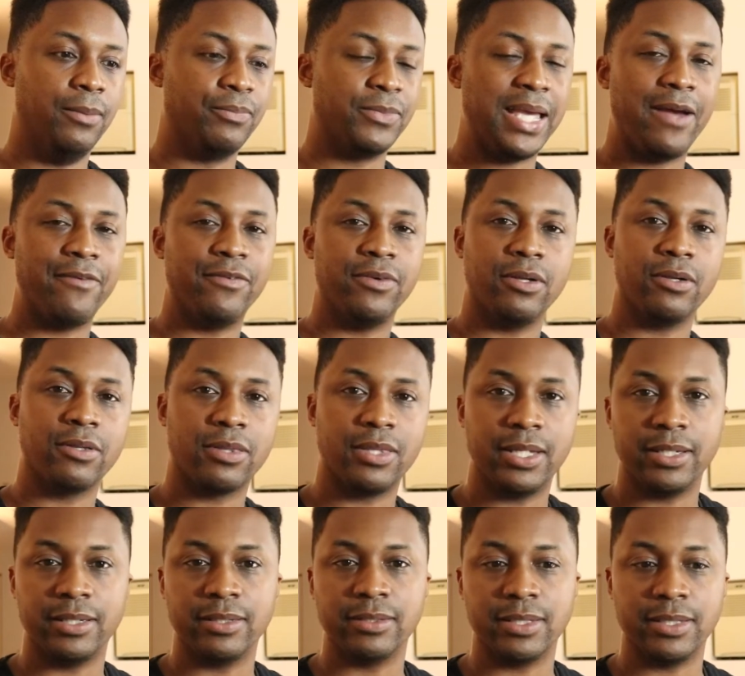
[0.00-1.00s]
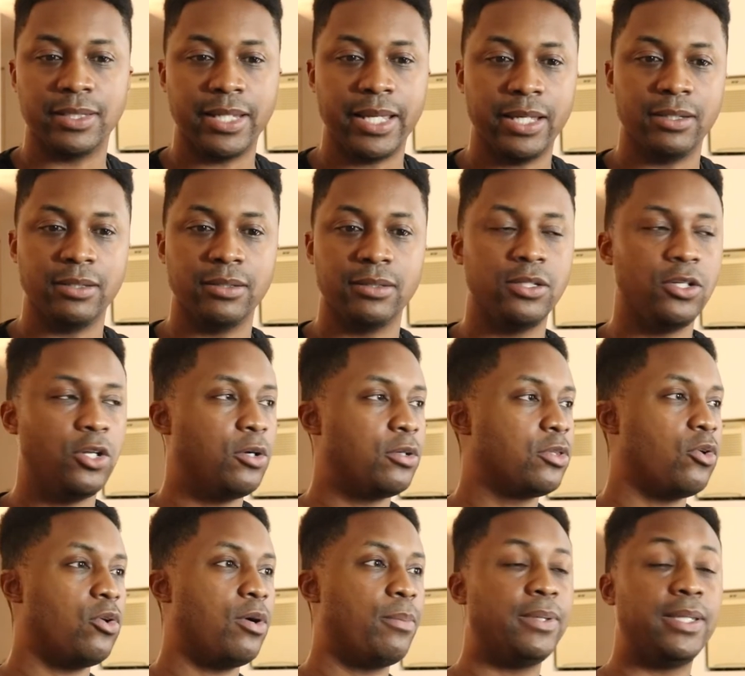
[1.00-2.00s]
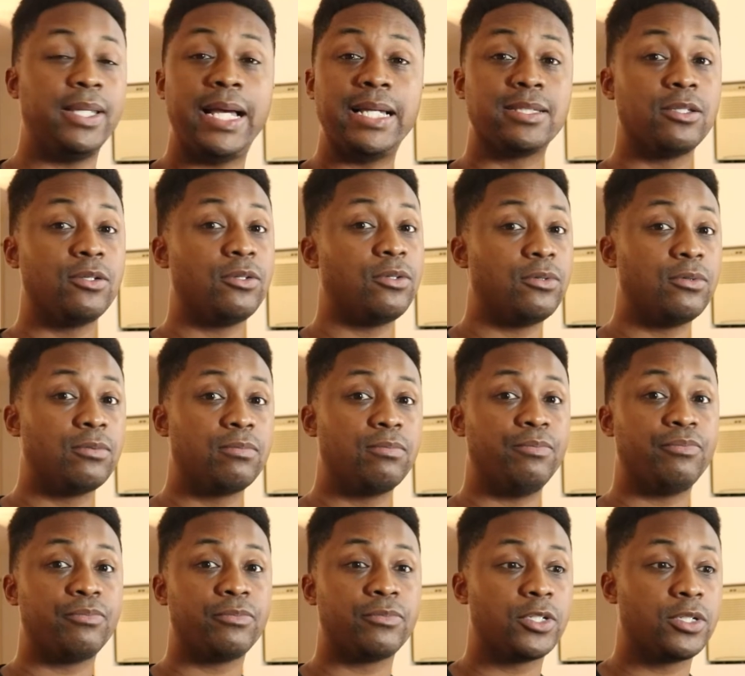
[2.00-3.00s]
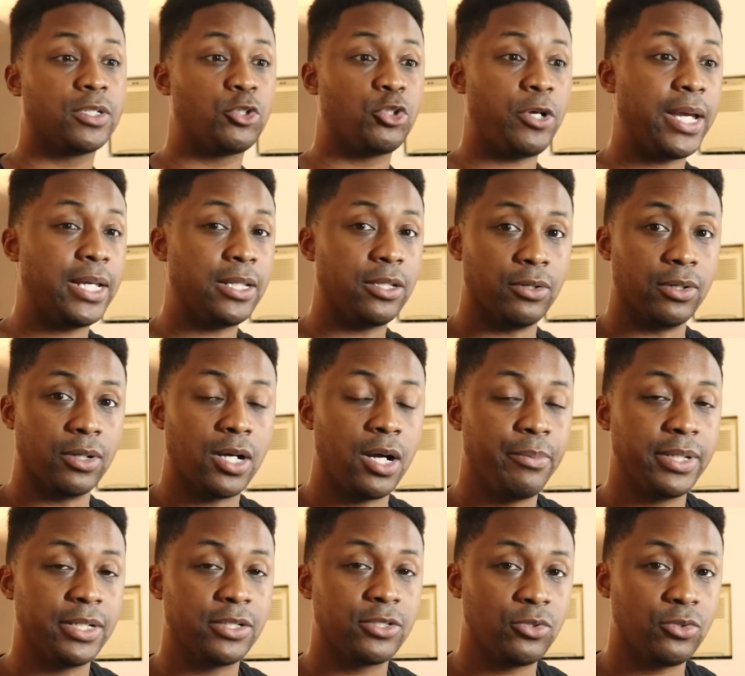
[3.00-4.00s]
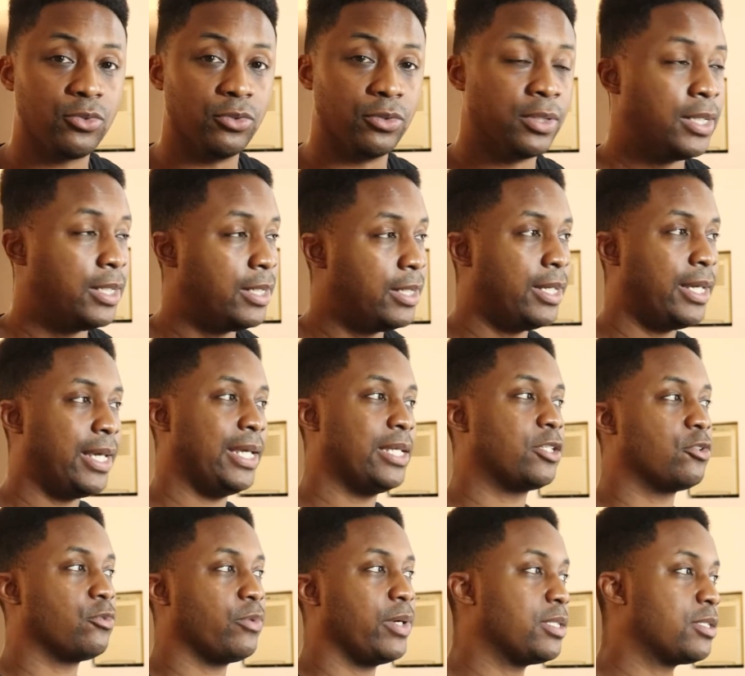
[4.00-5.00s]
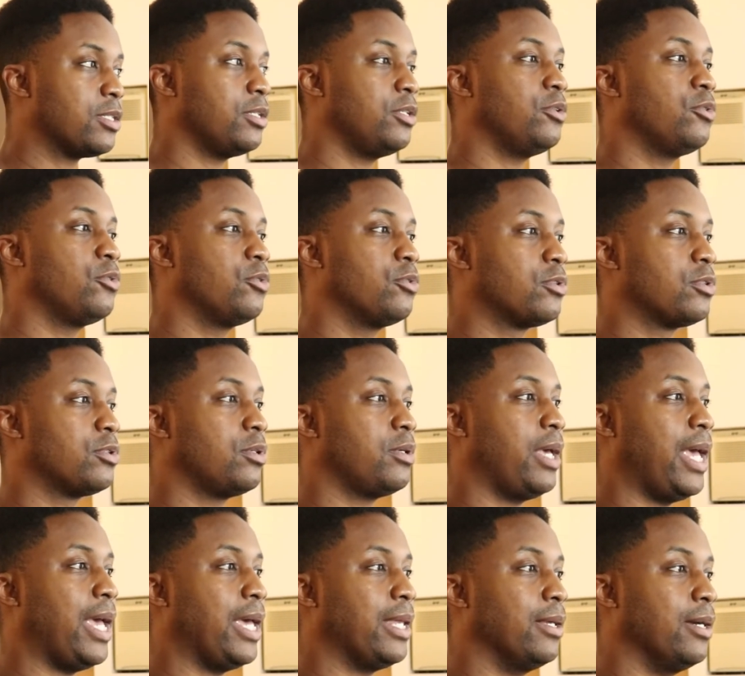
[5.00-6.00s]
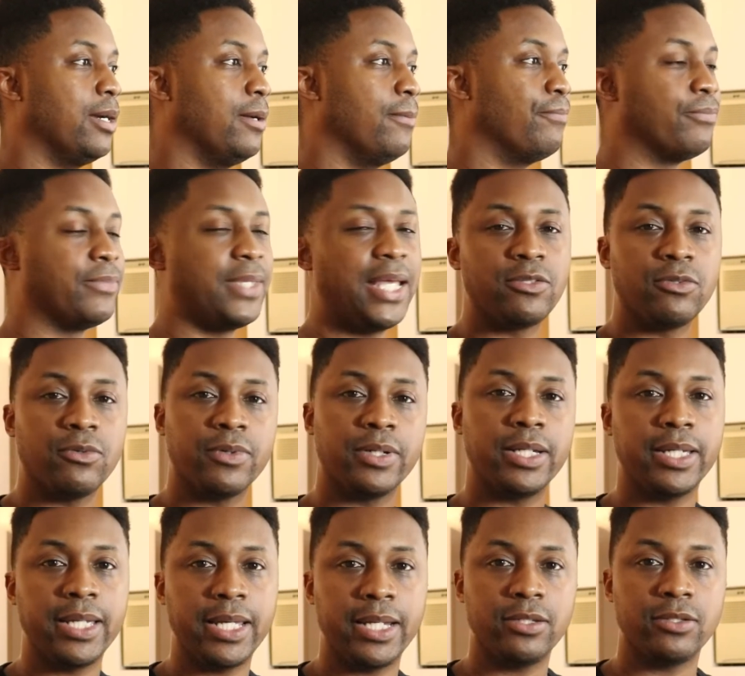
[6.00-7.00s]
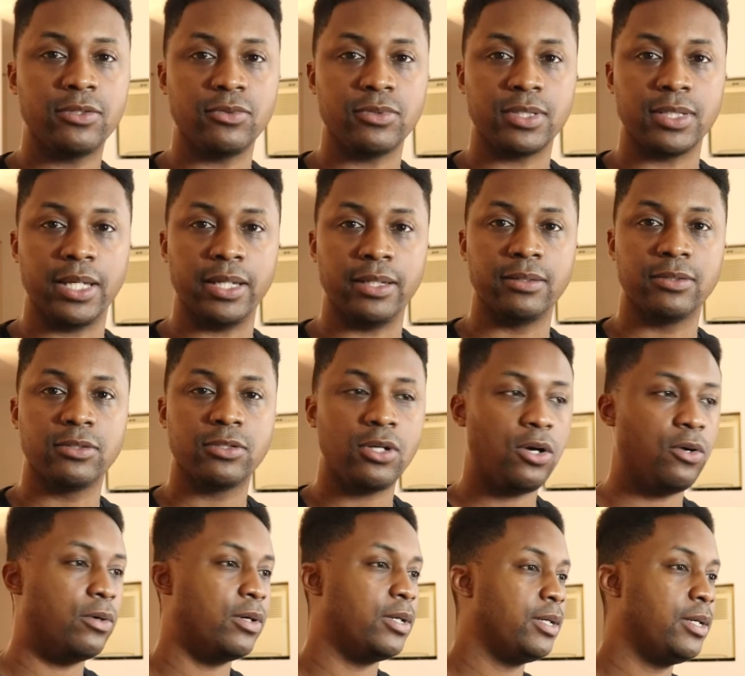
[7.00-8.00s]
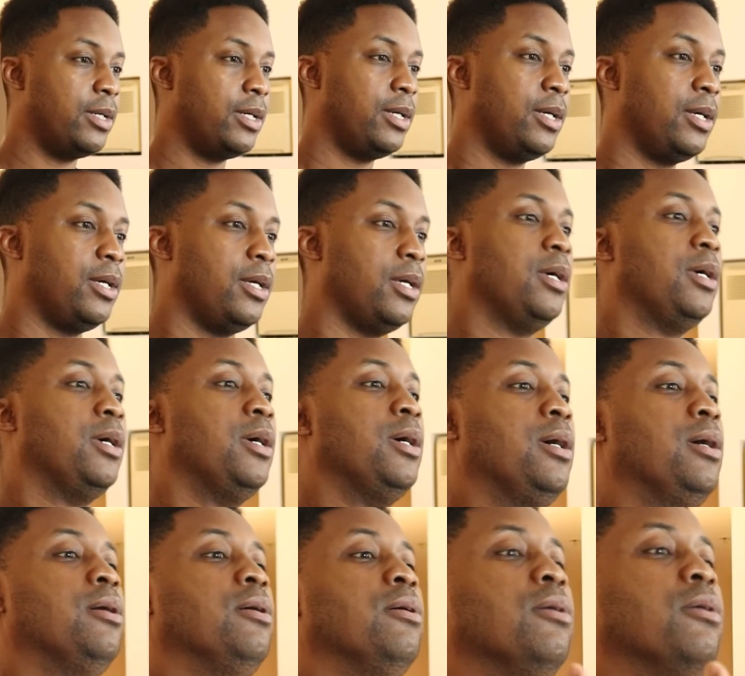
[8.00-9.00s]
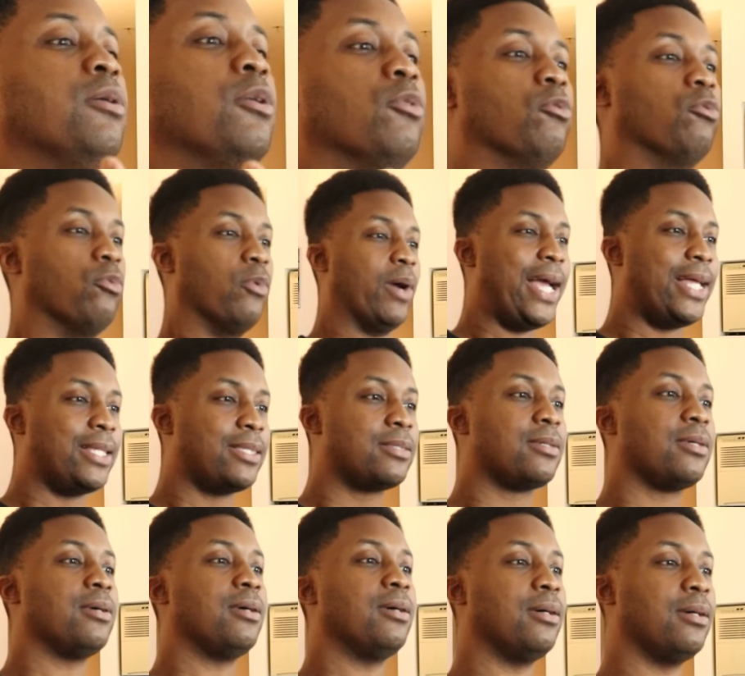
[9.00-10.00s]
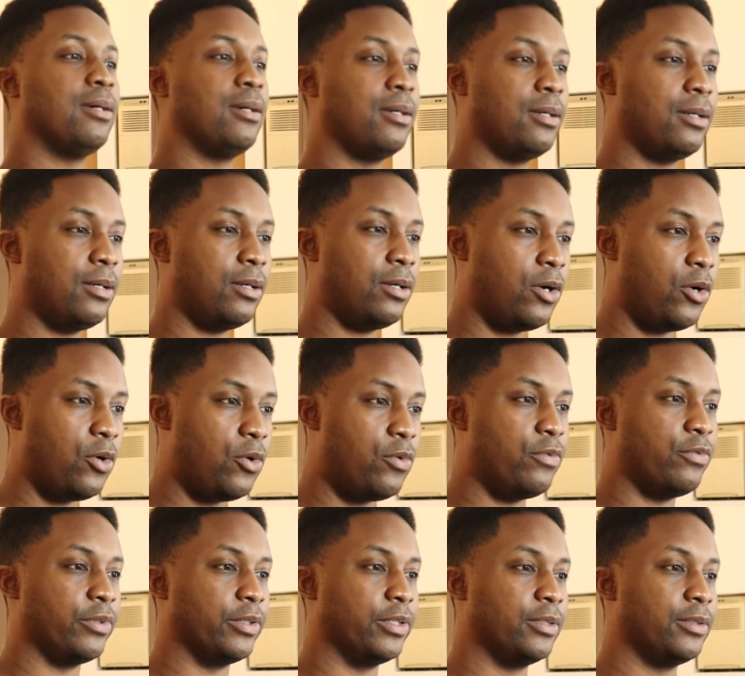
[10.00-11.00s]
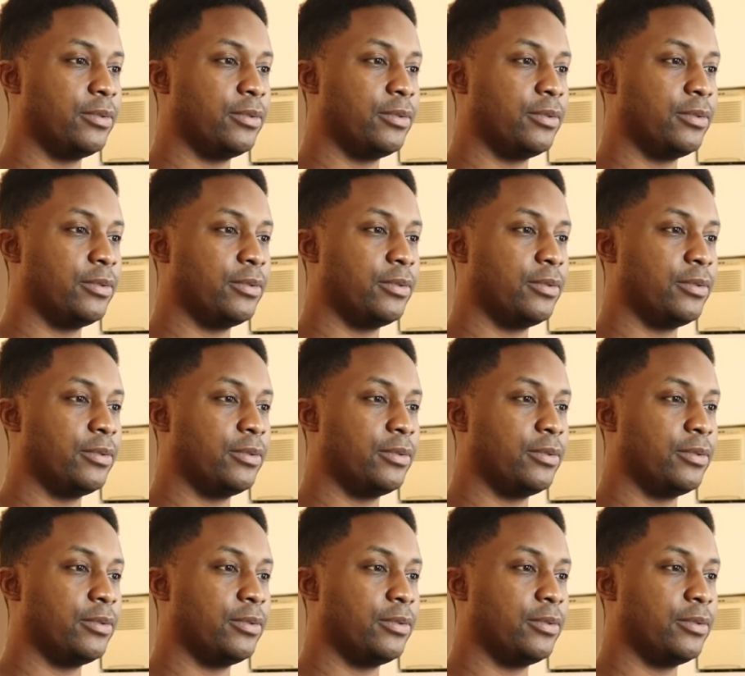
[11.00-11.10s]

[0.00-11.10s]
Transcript: gather your things, and then throw up a nice little trailer coming soon. It's great to use, and that's what we're gonna get into today. So rant over.